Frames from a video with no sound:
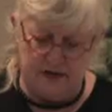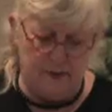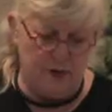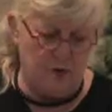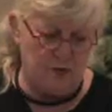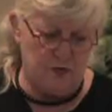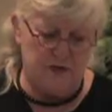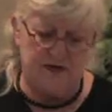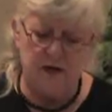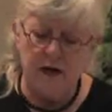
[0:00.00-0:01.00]
pair
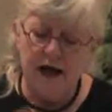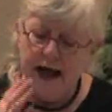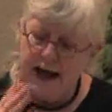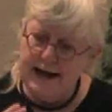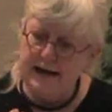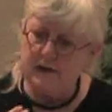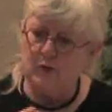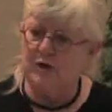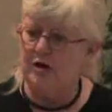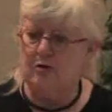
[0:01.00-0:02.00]
routes,
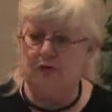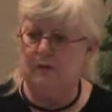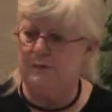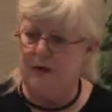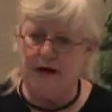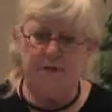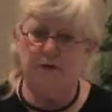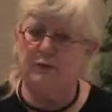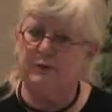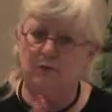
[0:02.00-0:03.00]
and we own
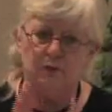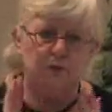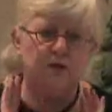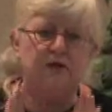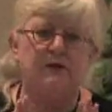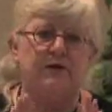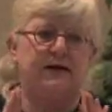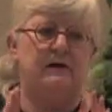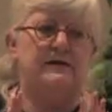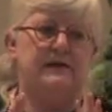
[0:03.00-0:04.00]
really
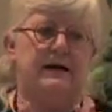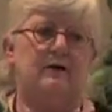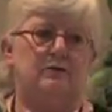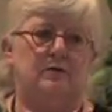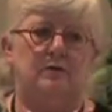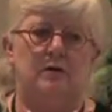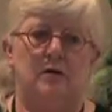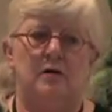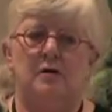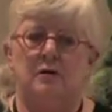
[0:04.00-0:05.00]
without a doubt,
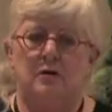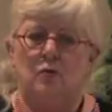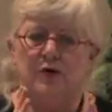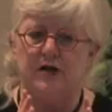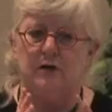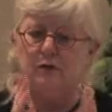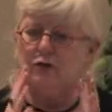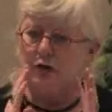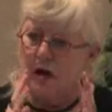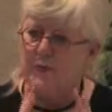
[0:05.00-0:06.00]

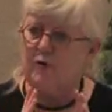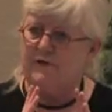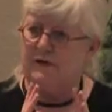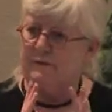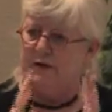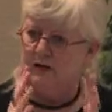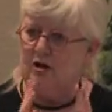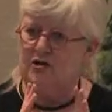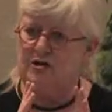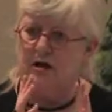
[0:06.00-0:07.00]
we're not perfect by a
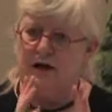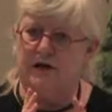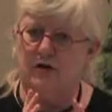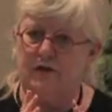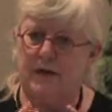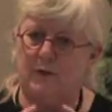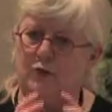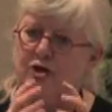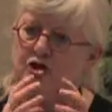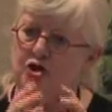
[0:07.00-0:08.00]
long shot, and I know that, but
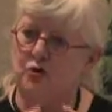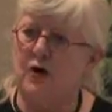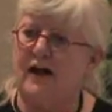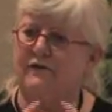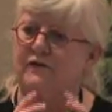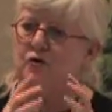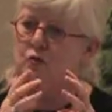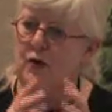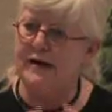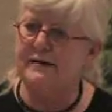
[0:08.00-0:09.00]
we do have
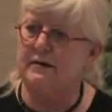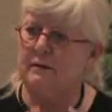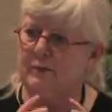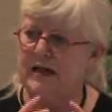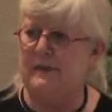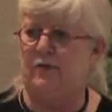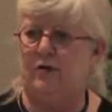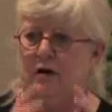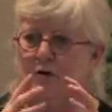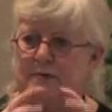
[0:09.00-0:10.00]
great people,
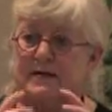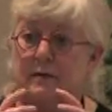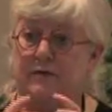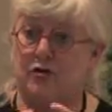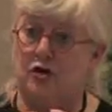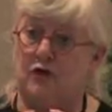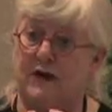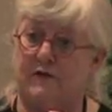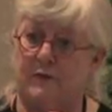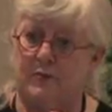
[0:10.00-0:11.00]
and I hope some of you know
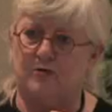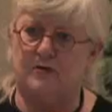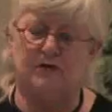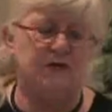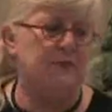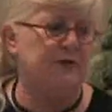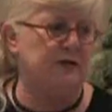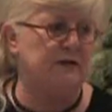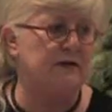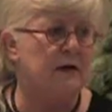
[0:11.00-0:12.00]
that from personal
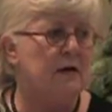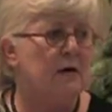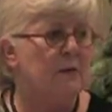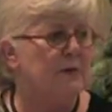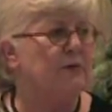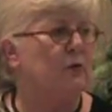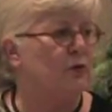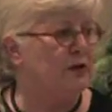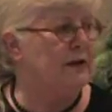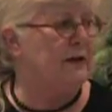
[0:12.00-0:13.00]
experience. People that
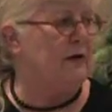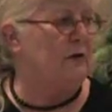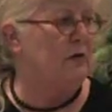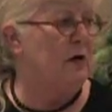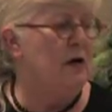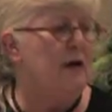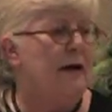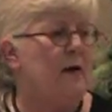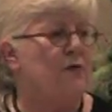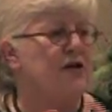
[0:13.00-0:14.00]
really care,
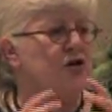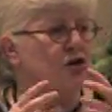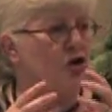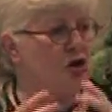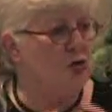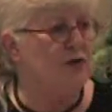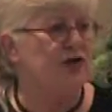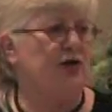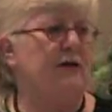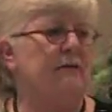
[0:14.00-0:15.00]
and we encourage and